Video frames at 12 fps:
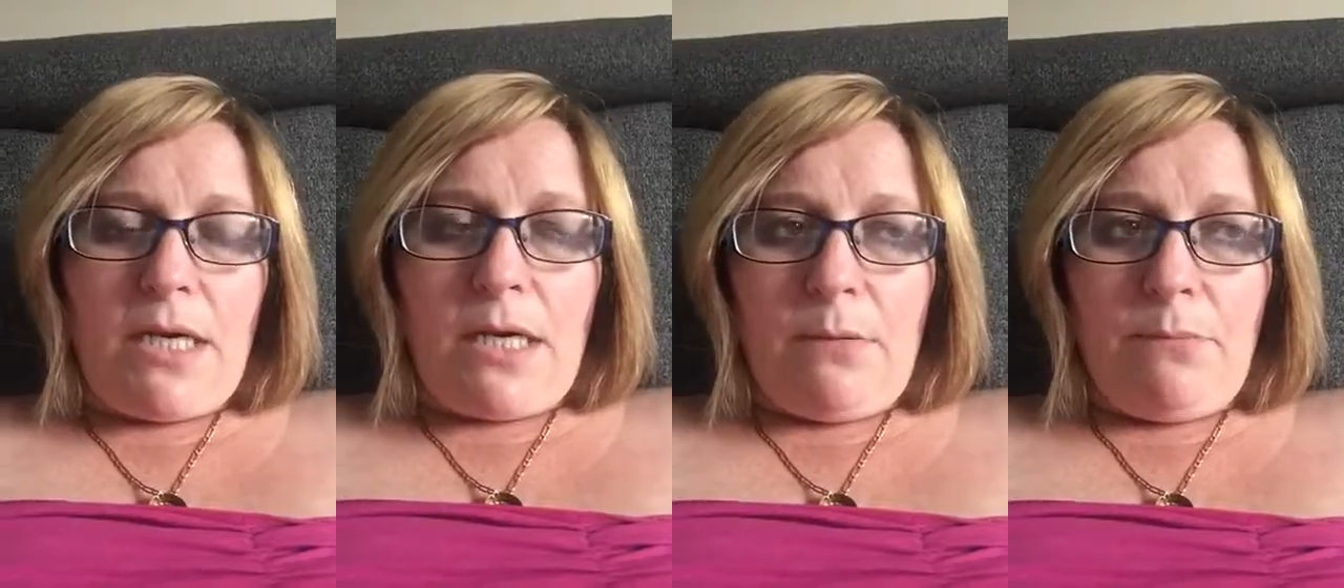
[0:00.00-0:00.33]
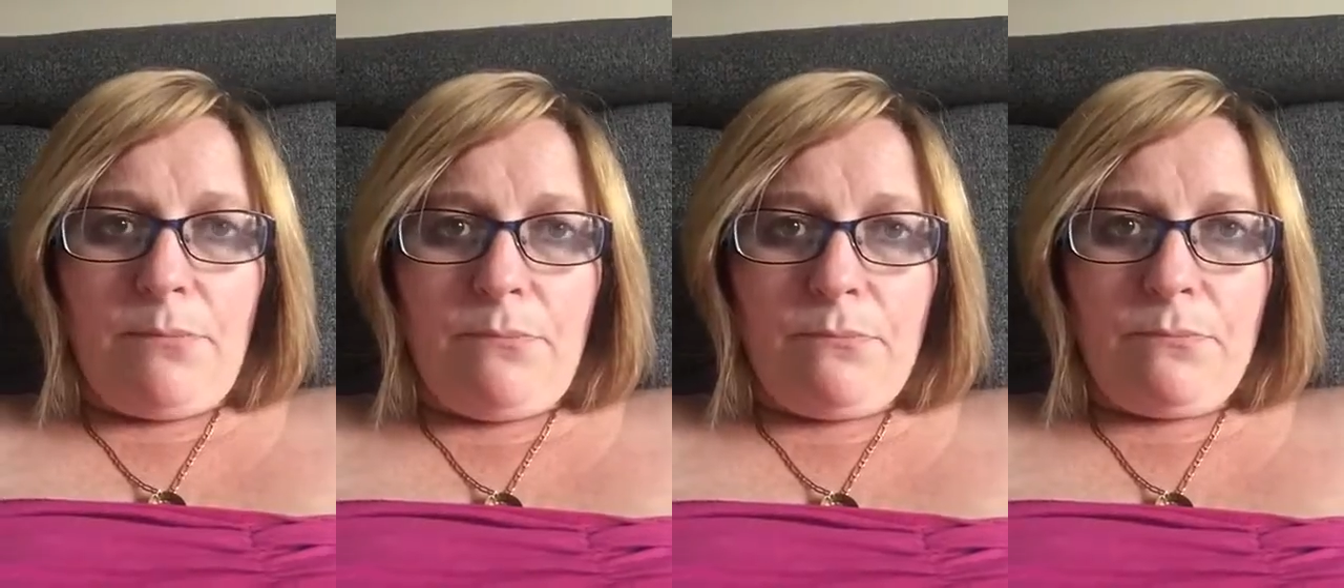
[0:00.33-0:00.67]

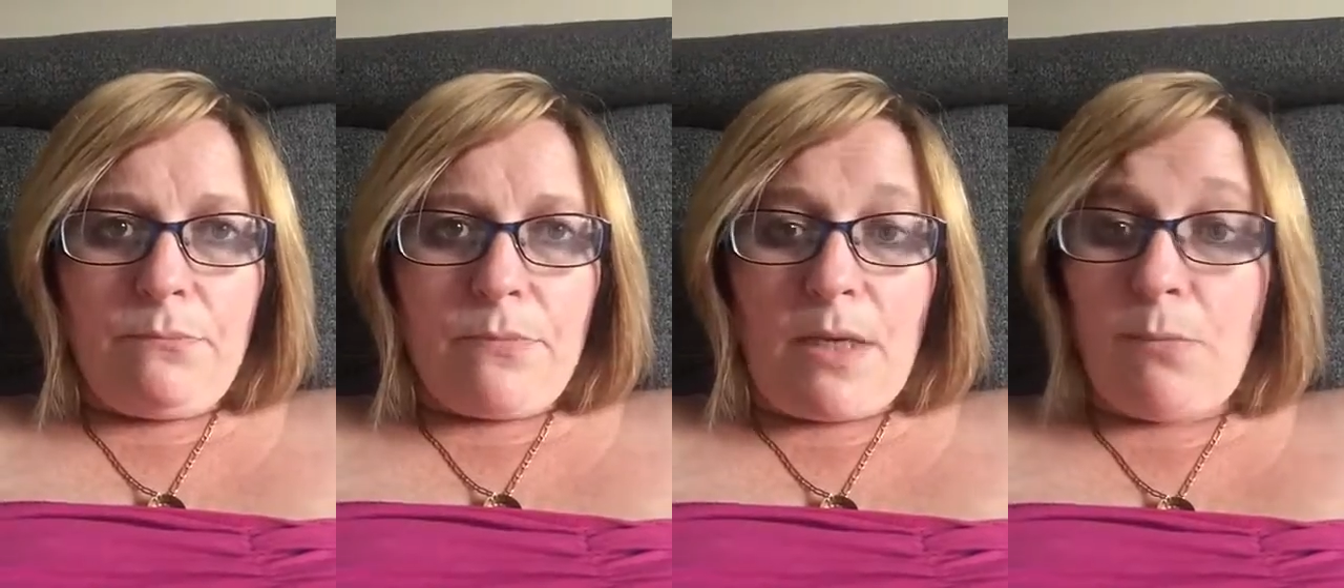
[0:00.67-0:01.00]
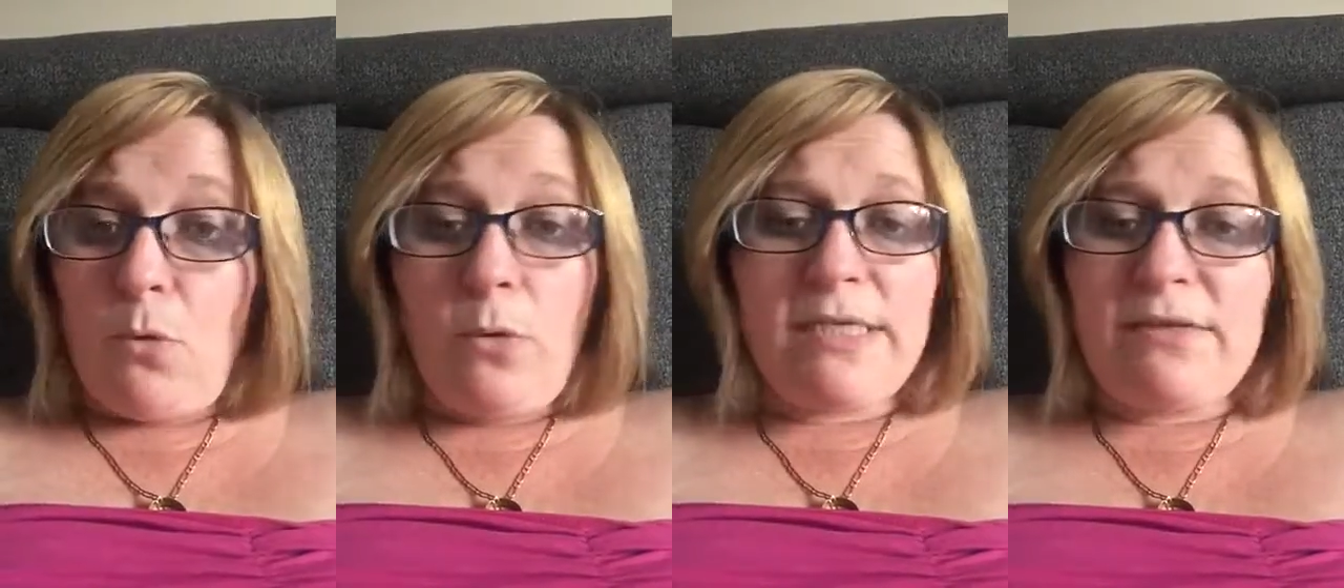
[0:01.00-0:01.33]
um,
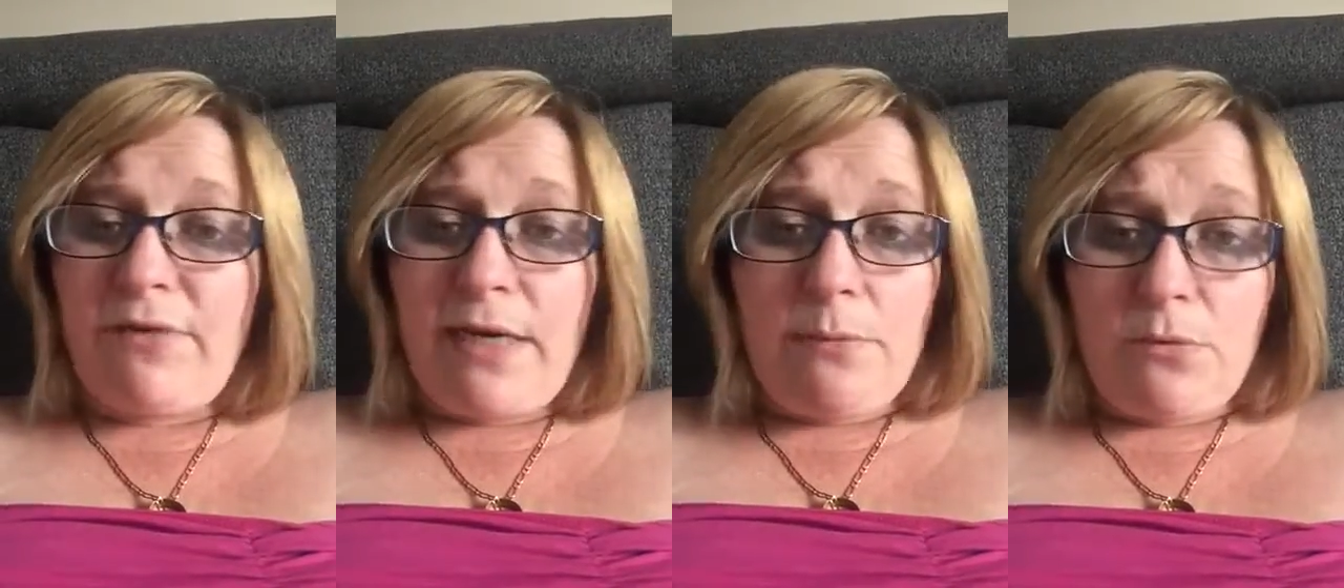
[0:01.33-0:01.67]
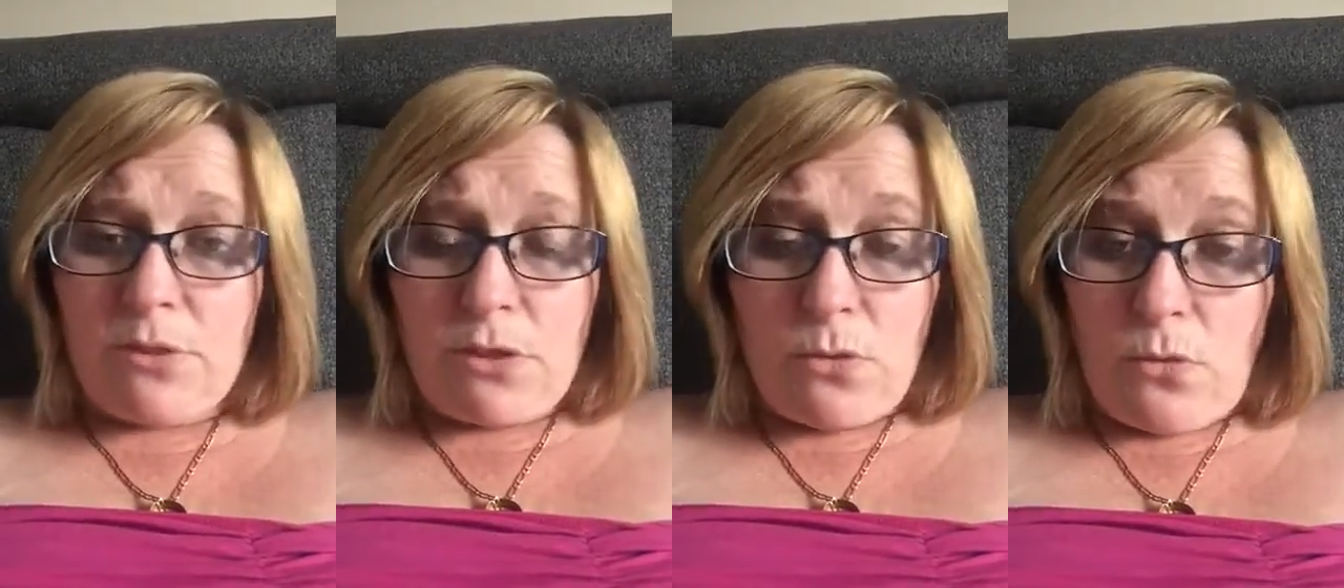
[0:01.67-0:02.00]
I'm always
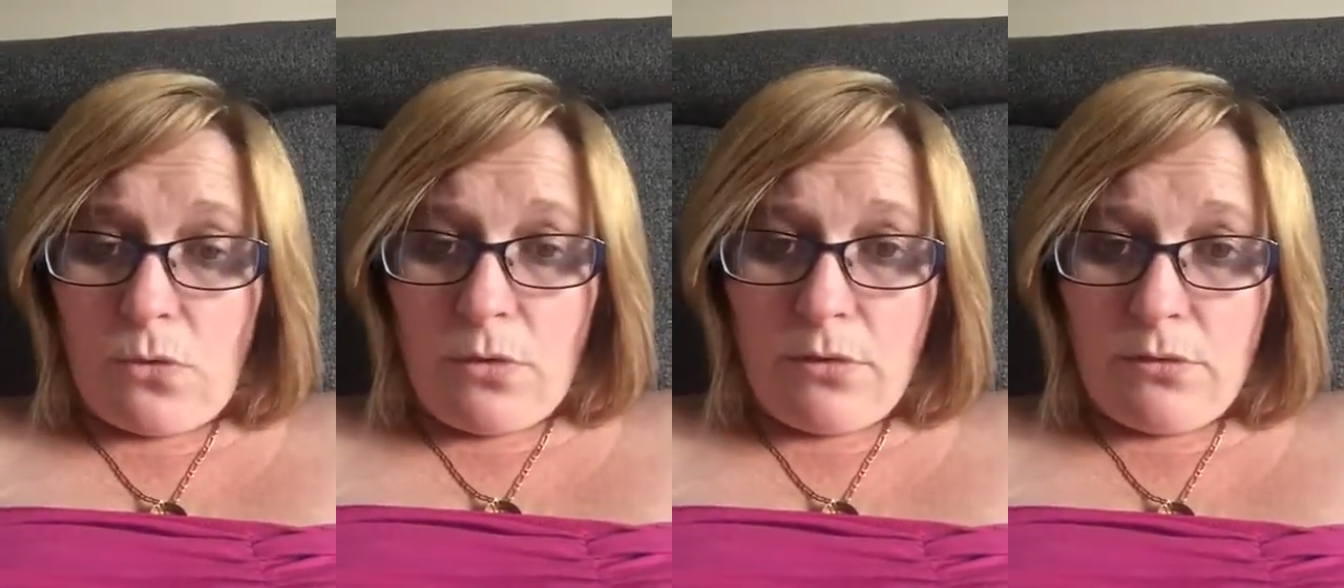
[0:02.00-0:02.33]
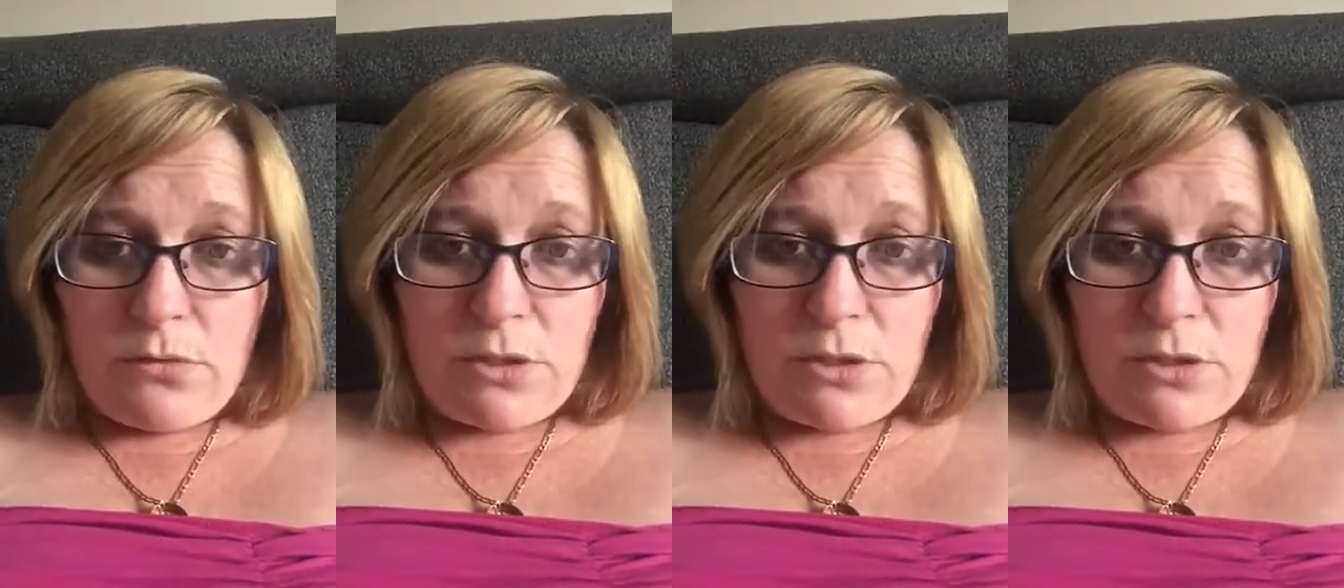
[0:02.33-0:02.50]
available to talk.